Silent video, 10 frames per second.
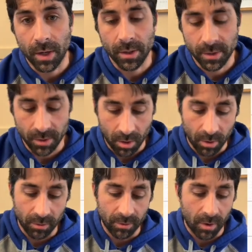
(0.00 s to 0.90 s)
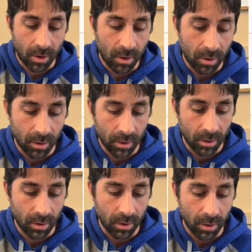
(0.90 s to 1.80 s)
solve
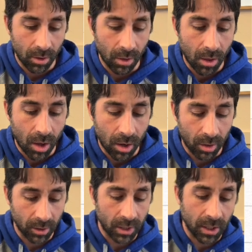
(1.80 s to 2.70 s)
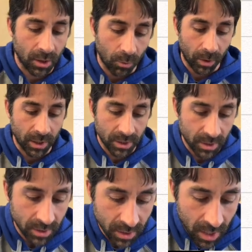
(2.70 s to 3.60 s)
our log
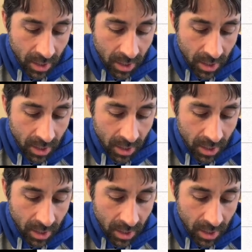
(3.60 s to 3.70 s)
equations.